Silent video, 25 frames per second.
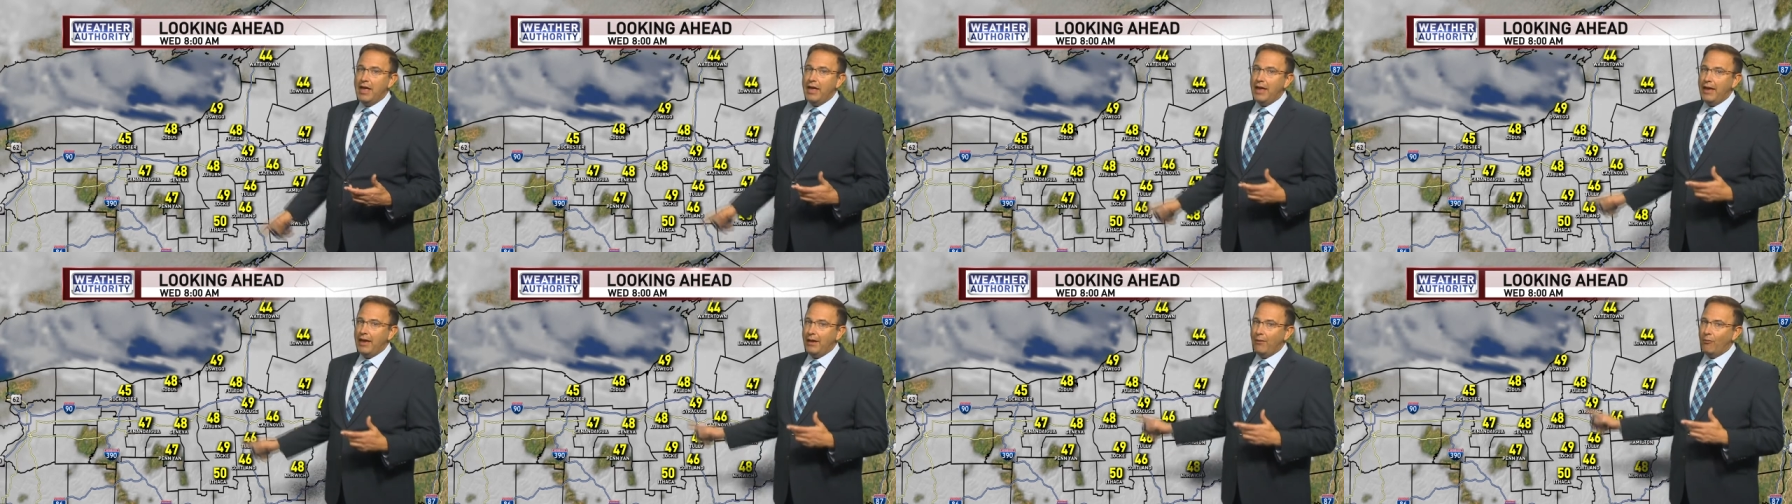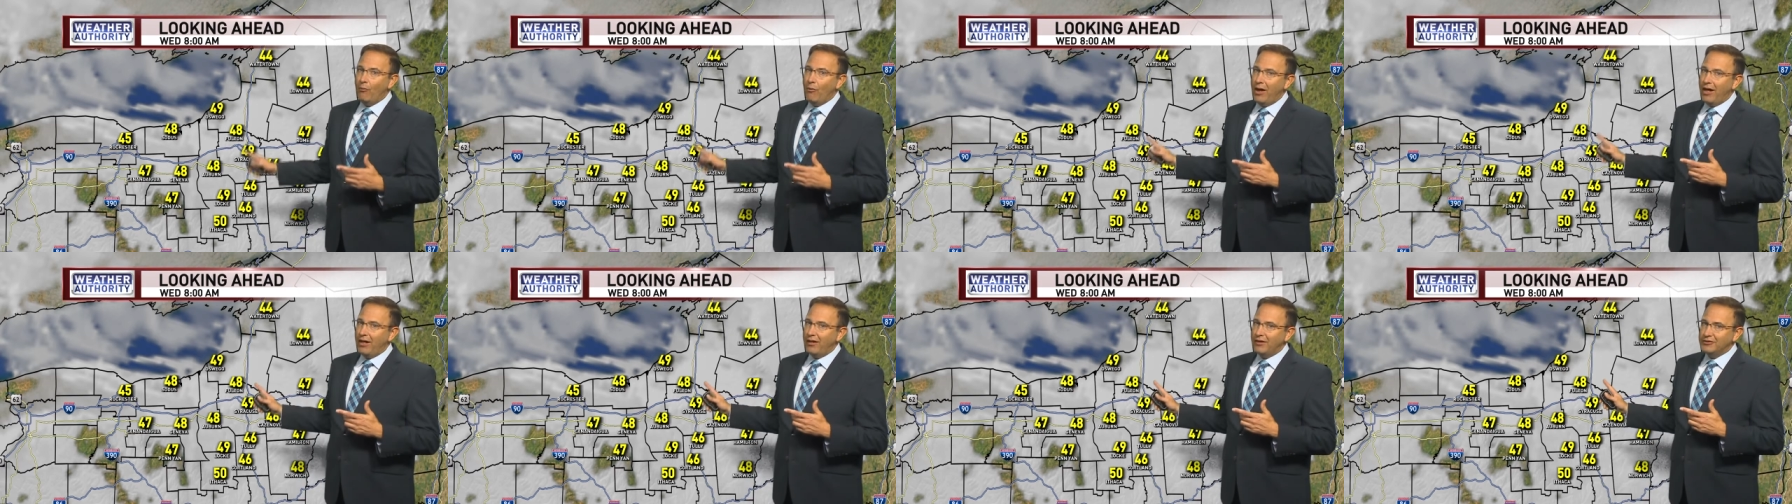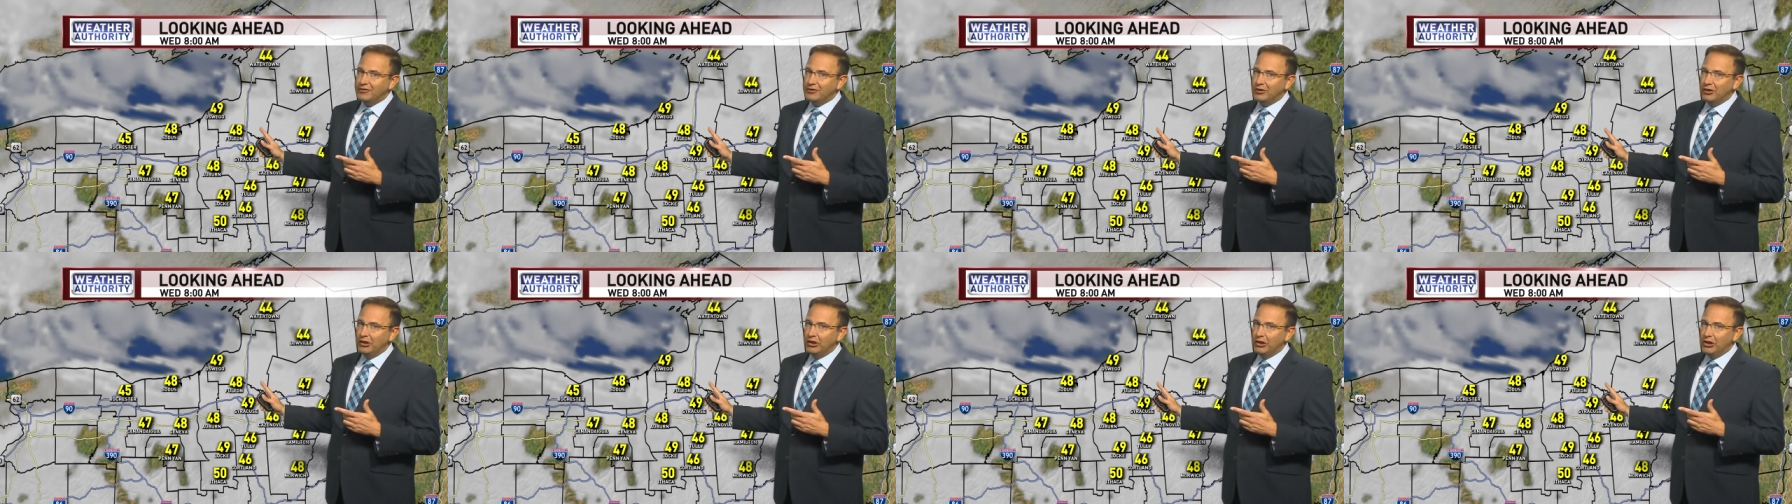And while
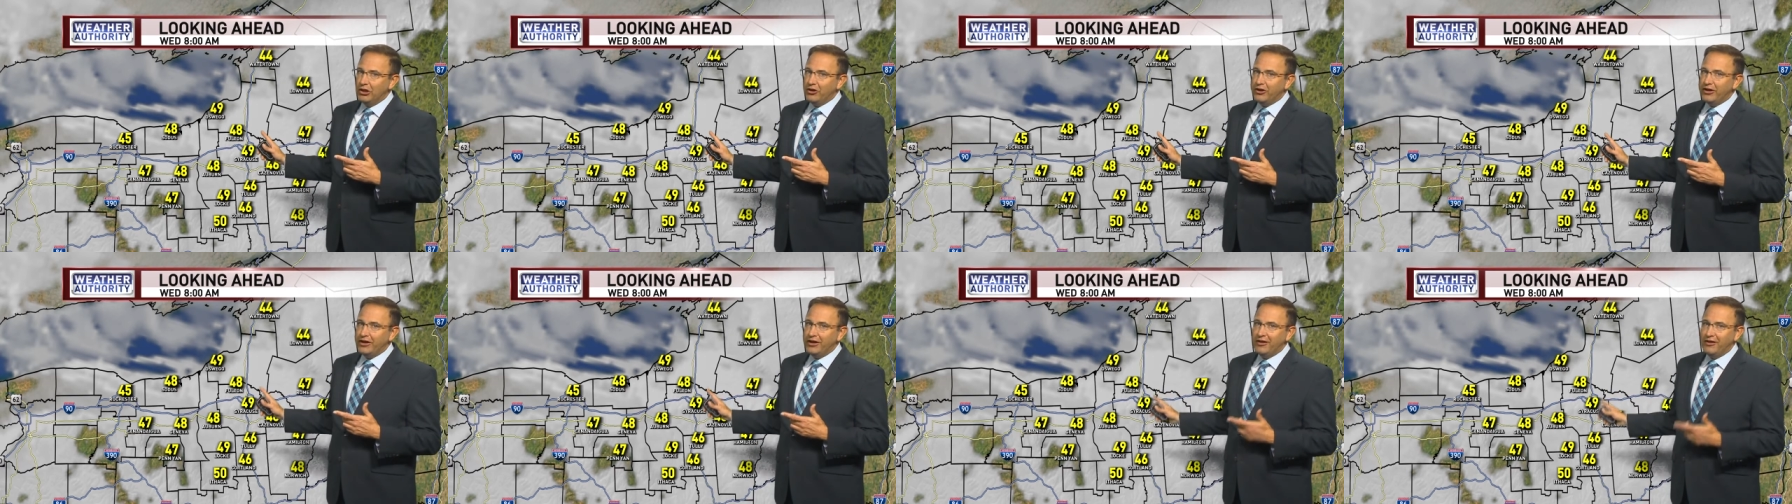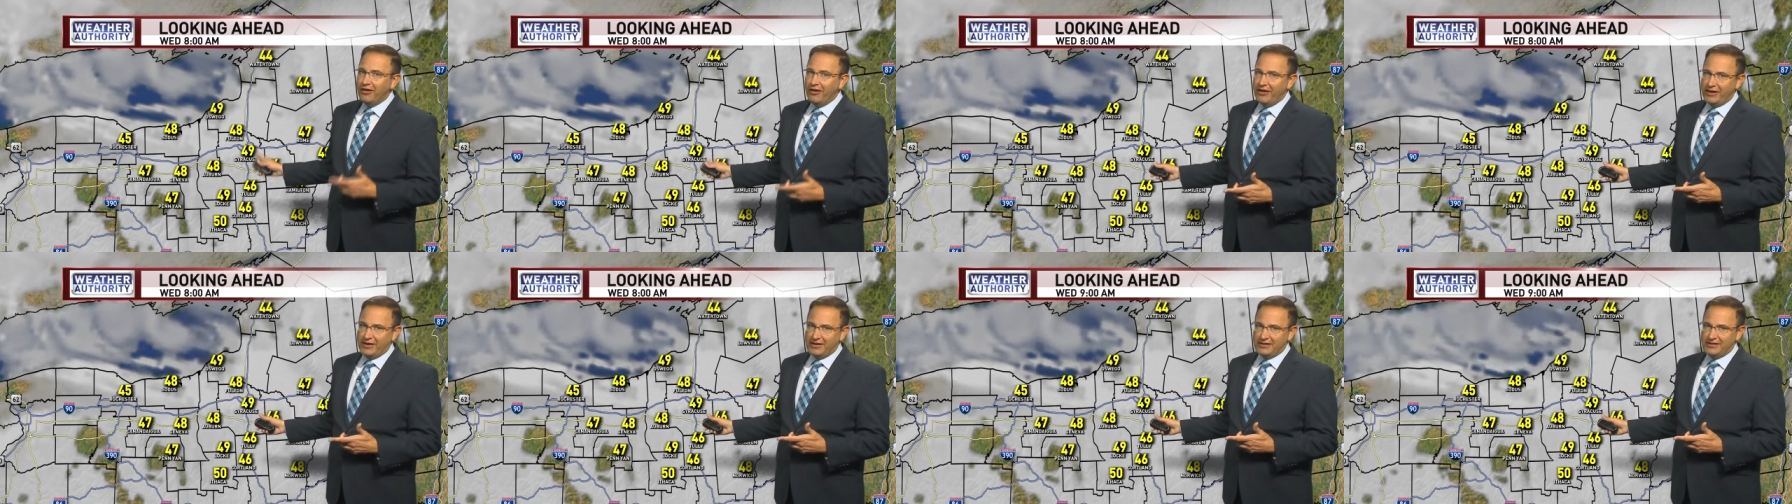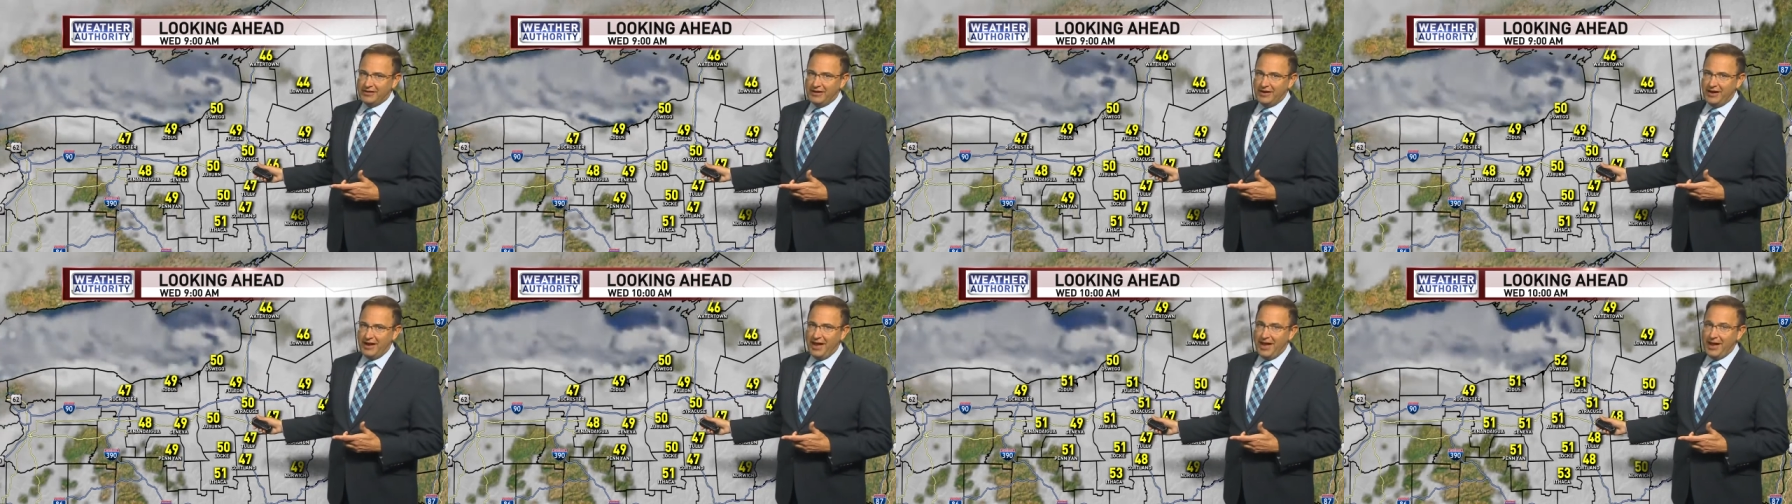it's looking like it's
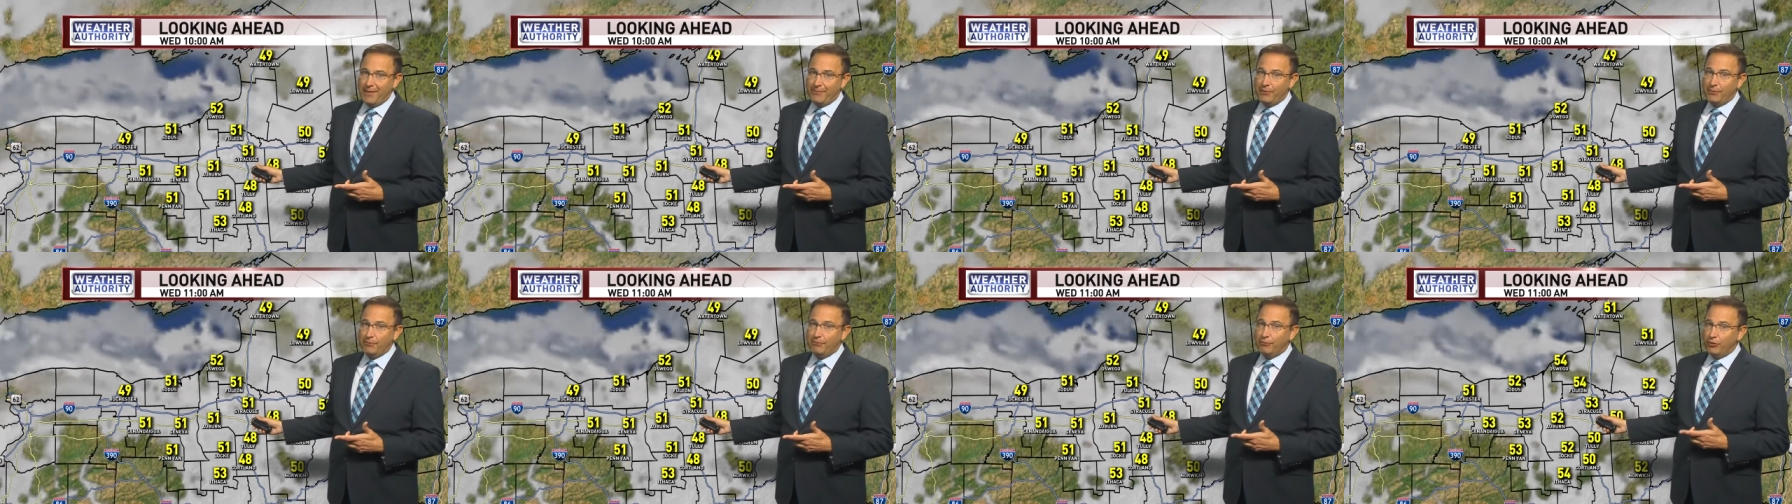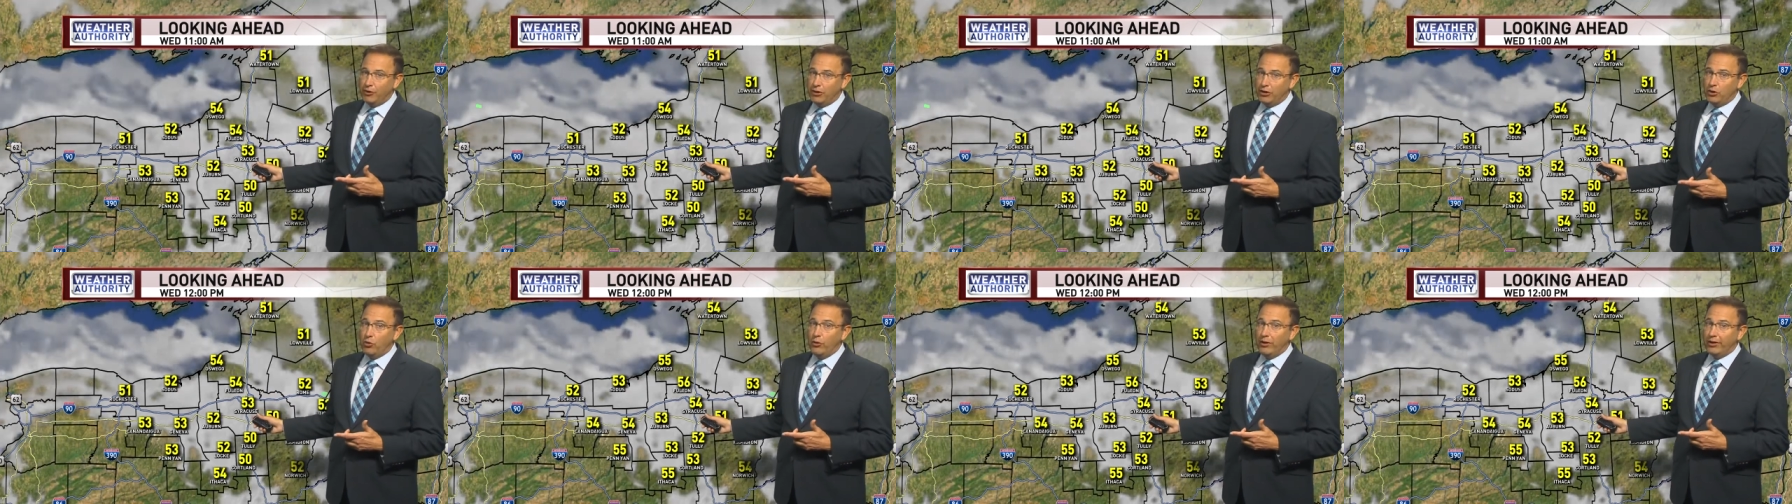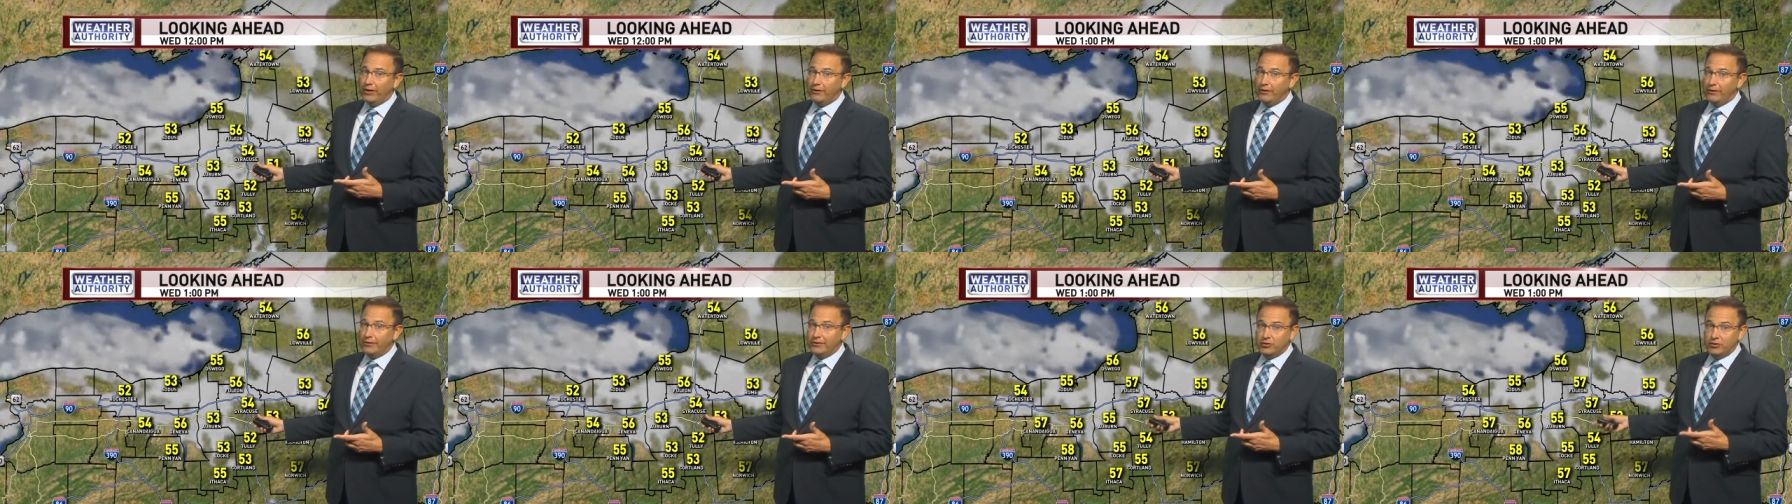going to happen pretty
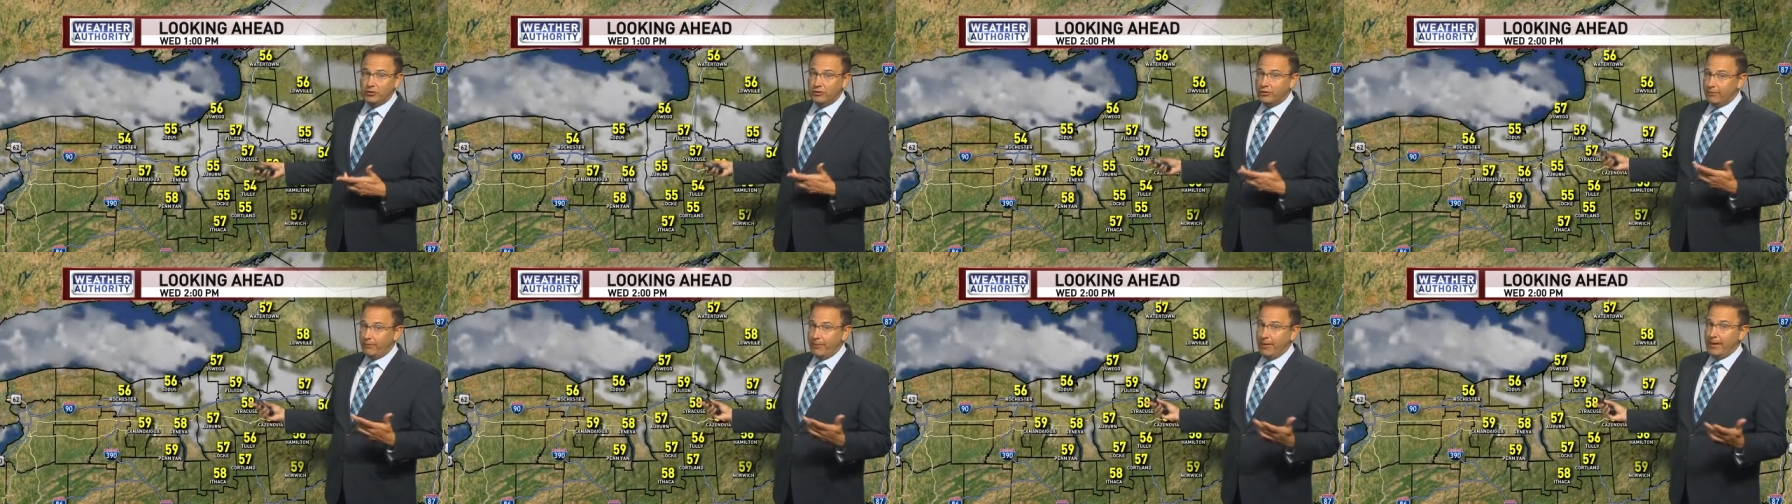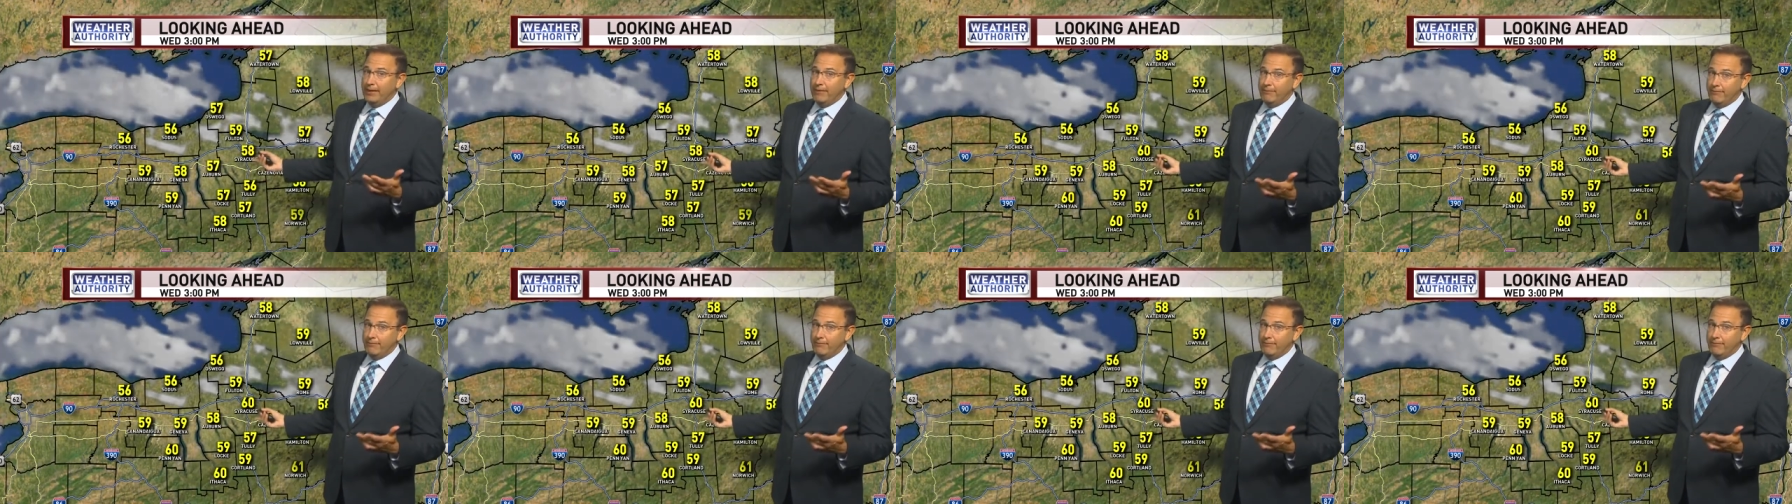quickly so that by